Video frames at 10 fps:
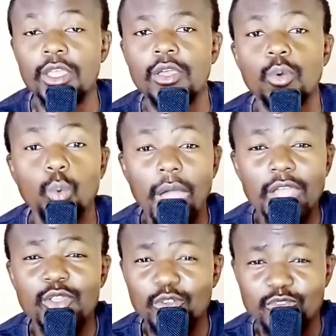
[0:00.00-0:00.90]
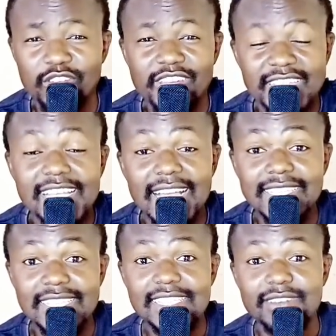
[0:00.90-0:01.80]
while your favorite
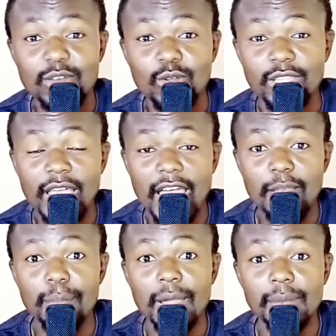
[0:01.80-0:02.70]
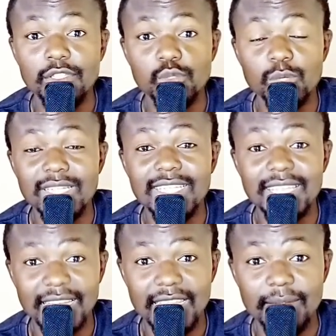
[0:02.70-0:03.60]
artist will record the album in
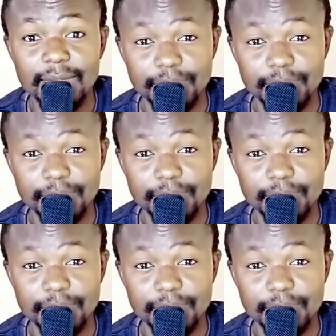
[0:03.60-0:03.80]
13th